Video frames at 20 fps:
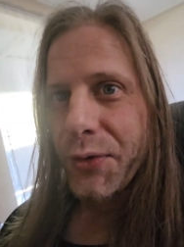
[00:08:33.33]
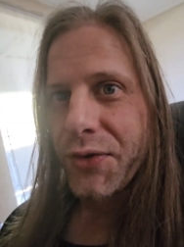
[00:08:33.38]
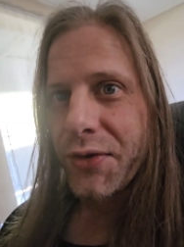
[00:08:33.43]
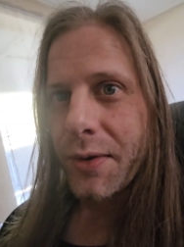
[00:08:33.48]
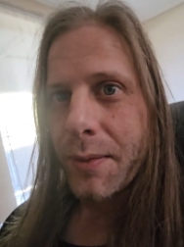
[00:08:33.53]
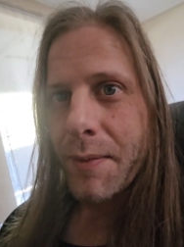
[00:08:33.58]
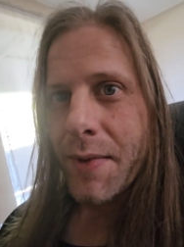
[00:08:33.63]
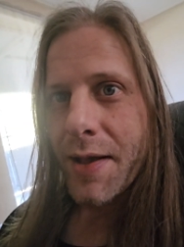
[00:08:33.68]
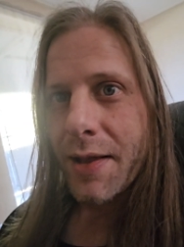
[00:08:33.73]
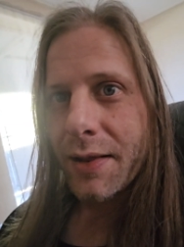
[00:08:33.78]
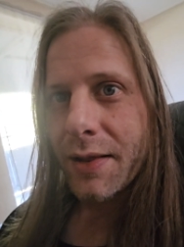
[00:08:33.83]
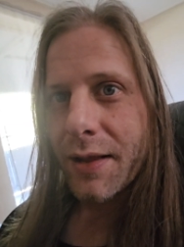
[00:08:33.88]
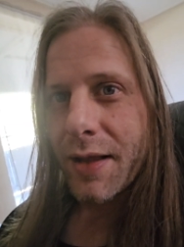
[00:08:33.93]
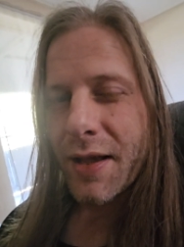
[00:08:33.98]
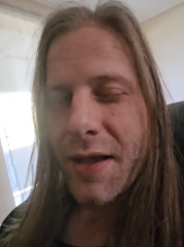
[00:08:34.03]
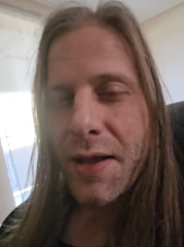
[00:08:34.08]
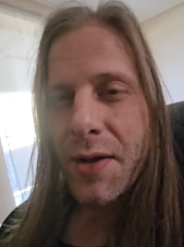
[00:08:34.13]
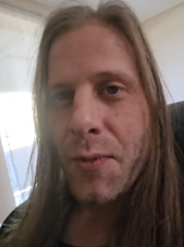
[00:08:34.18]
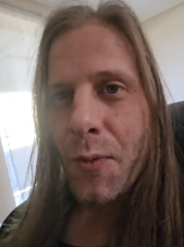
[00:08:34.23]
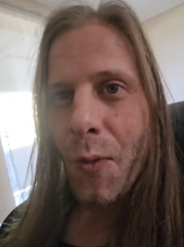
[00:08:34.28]

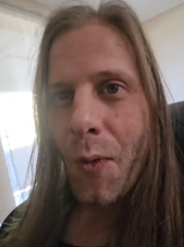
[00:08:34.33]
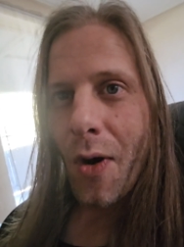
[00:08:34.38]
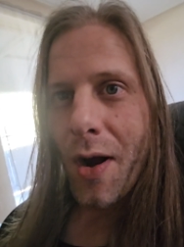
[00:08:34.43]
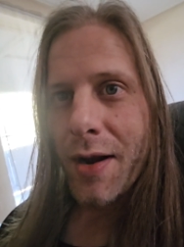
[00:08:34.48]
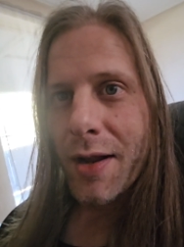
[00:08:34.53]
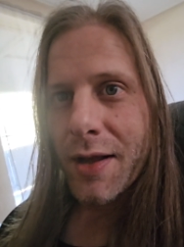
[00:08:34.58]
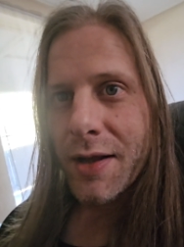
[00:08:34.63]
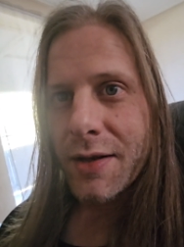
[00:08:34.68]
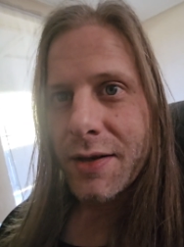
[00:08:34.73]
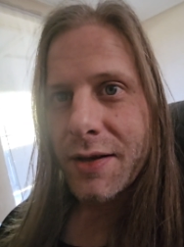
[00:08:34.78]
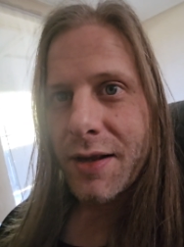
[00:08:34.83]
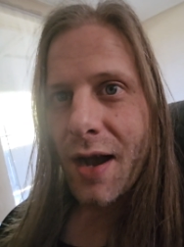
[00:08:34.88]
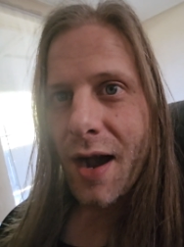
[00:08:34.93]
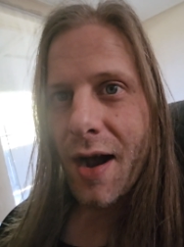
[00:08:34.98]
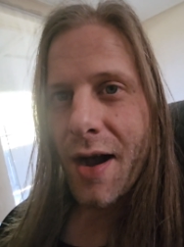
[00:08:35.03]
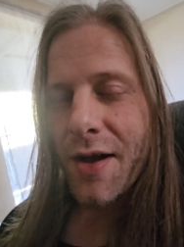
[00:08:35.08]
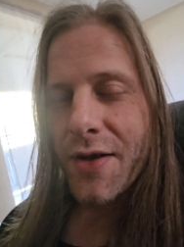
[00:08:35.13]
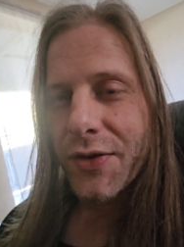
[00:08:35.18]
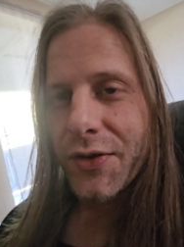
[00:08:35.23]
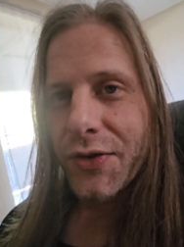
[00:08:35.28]
Ultimately, what it
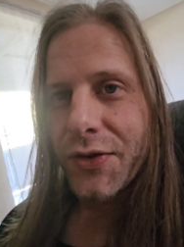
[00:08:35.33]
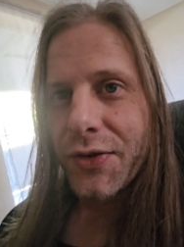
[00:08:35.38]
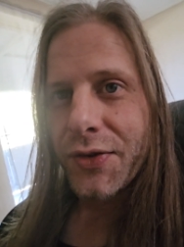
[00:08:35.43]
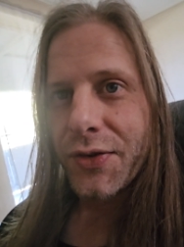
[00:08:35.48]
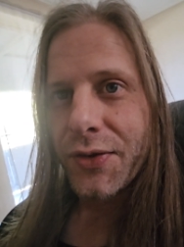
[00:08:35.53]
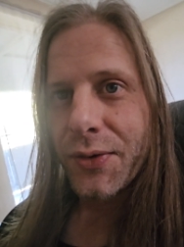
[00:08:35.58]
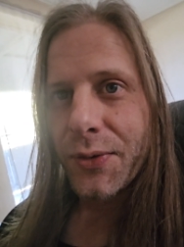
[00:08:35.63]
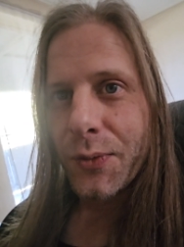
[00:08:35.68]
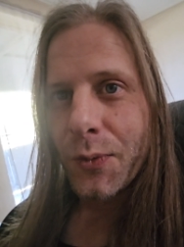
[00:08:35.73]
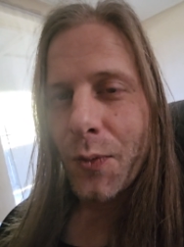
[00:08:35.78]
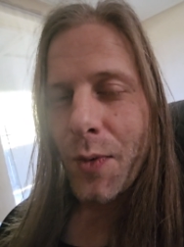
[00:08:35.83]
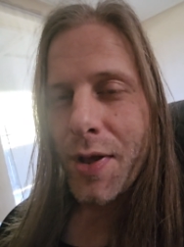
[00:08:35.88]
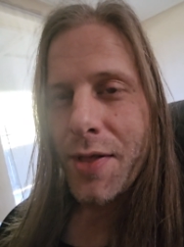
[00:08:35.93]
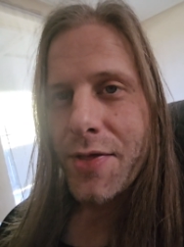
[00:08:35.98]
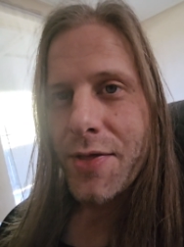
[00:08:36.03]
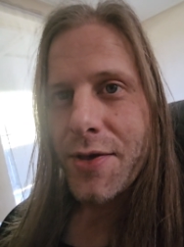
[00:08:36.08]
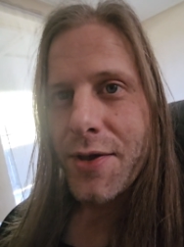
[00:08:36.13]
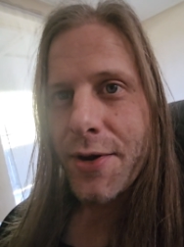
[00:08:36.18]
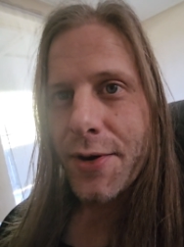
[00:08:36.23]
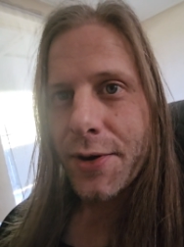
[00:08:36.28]
does
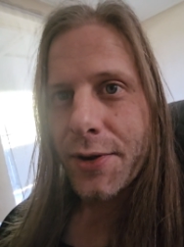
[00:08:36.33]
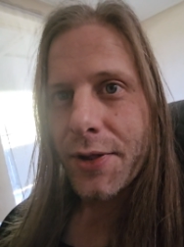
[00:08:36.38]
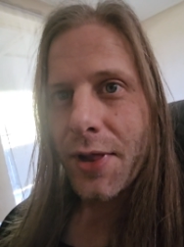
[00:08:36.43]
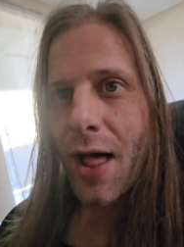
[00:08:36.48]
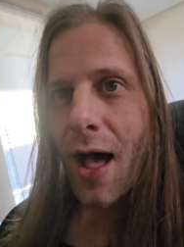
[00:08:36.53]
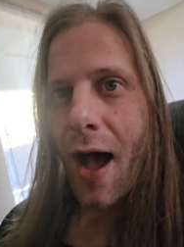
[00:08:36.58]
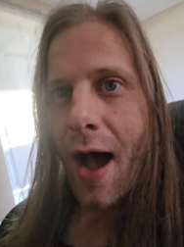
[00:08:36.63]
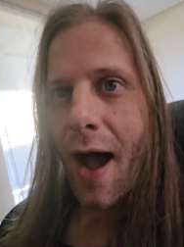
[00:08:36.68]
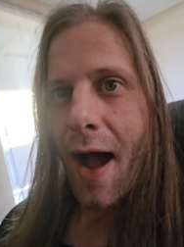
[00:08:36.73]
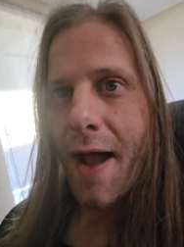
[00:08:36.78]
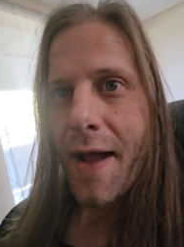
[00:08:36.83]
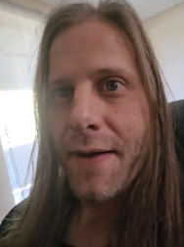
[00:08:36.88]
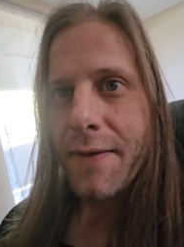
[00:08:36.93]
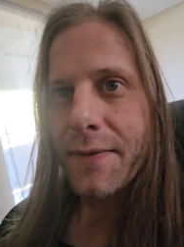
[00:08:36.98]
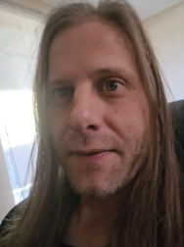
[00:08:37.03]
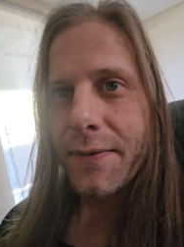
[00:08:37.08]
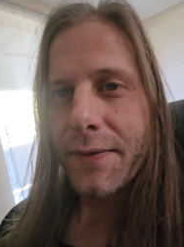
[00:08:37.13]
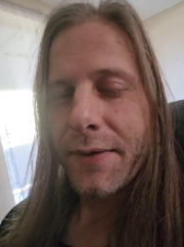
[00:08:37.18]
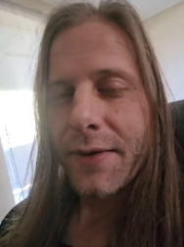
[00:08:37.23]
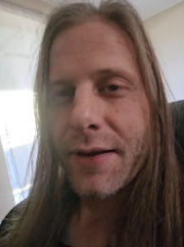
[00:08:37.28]
with your
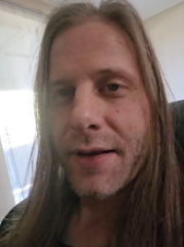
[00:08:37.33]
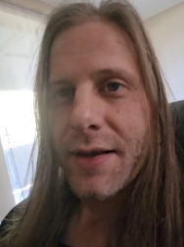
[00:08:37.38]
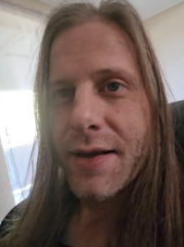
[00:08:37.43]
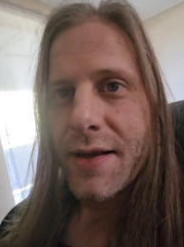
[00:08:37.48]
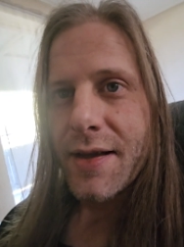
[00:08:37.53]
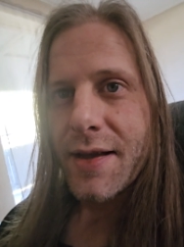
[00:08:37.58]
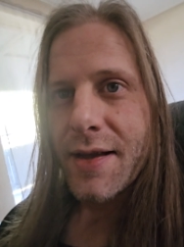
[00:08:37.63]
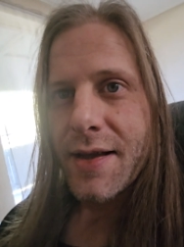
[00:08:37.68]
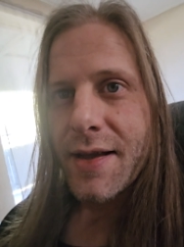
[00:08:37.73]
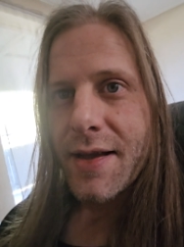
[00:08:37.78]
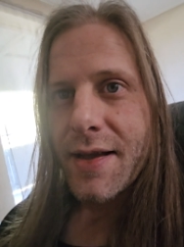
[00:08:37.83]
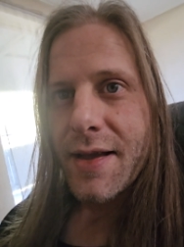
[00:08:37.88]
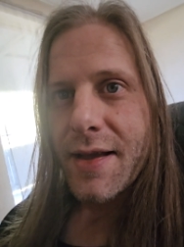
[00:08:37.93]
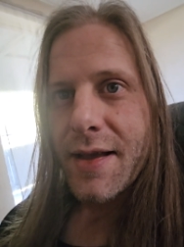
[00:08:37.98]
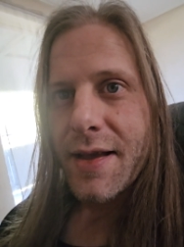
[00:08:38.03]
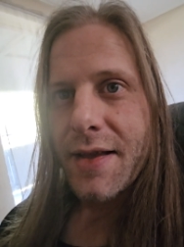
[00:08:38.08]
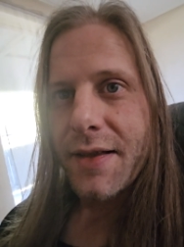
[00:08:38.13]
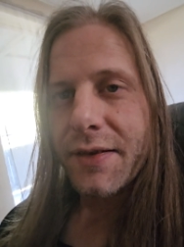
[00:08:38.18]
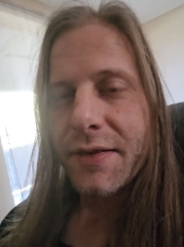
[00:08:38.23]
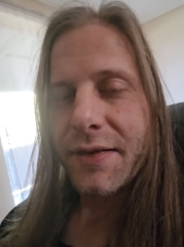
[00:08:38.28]
life
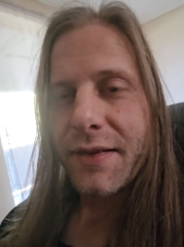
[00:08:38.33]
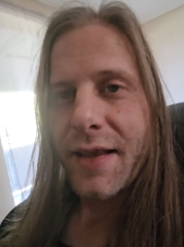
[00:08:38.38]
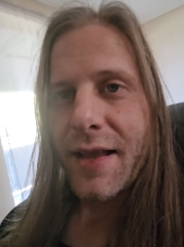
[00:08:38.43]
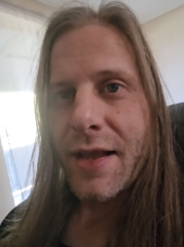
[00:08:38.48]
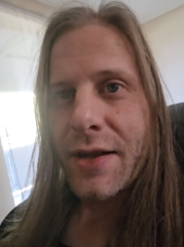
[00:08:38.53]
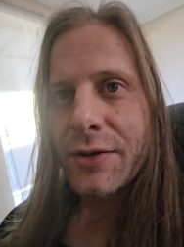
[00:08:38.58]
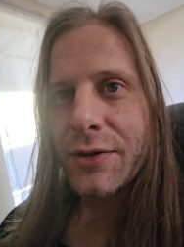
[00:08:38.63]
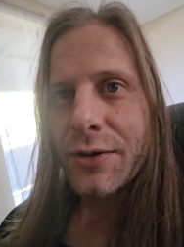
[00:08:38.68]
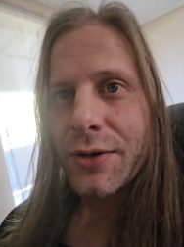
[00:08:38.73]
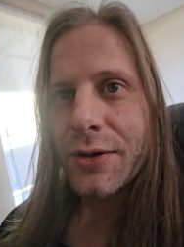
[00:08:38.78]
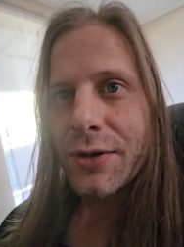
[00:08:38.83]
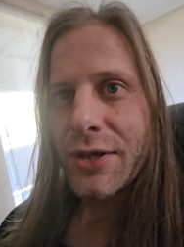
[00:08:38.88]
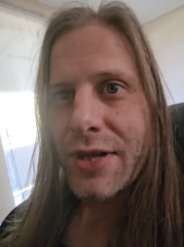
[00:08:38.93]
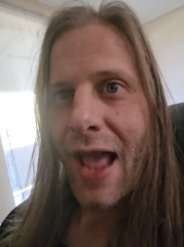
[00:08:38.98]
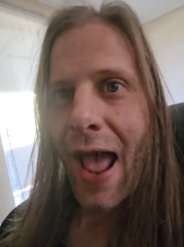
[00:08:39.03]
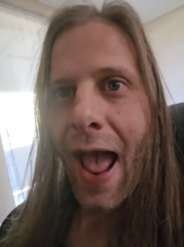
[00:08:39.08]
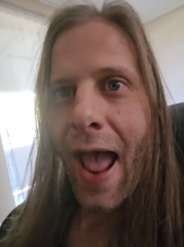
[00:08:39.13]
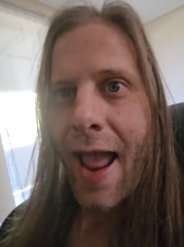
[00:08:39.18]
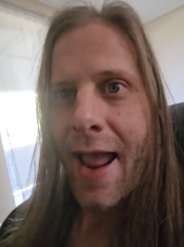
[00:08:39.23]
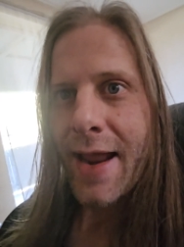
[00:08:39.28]
is
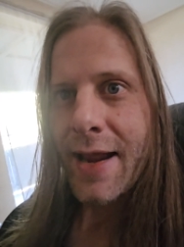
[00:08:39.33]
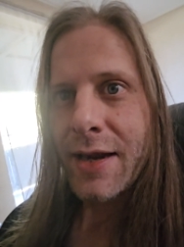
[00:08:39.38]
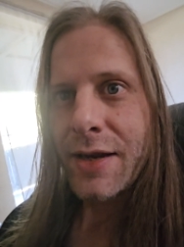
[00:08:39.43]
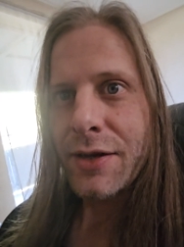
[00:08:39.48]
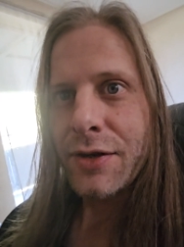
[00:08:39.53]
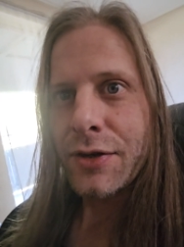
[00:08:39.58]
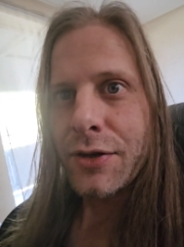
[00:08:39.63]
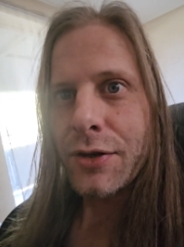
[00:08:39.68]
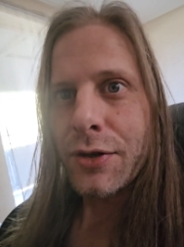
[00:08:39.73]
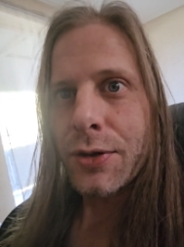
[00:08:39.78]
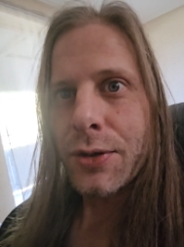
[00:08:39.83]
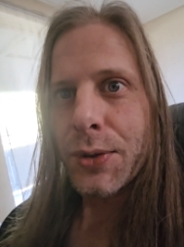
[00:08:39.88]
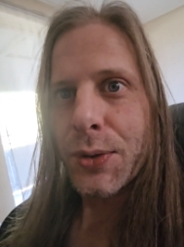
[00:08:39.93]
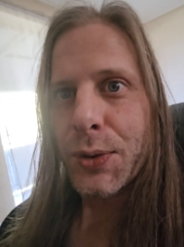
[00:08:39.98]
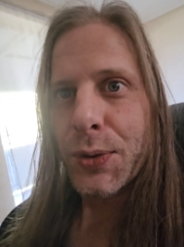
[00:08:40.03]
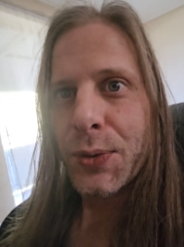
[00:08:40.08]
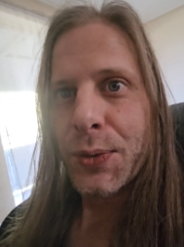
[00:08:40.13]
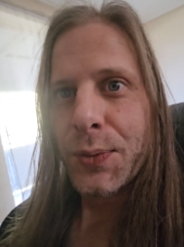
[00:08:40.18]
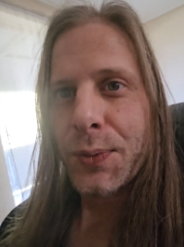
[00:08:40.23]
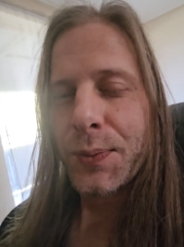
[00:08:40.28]
entertain
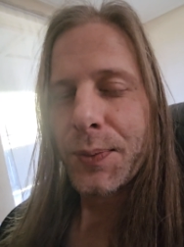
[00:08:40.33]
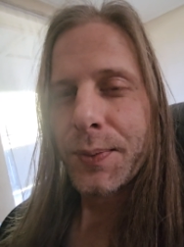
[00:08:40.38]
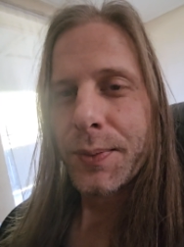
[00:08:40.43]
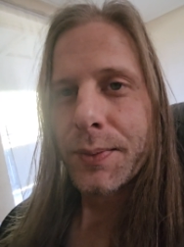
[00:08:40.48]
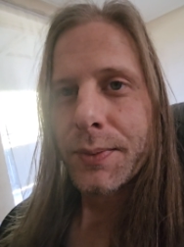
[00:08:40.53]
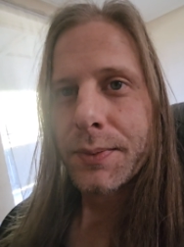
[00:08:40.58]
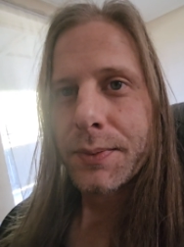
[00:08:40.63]
you?